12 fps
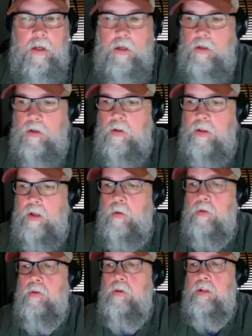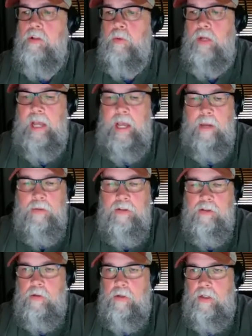you know that that's the way it happens.
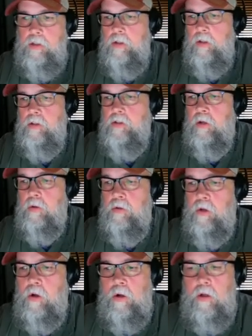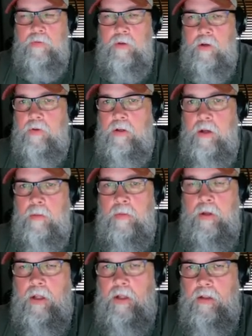So in so Noel, if you ever come
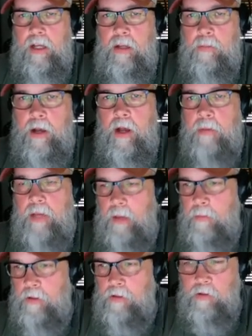take bobcat pictures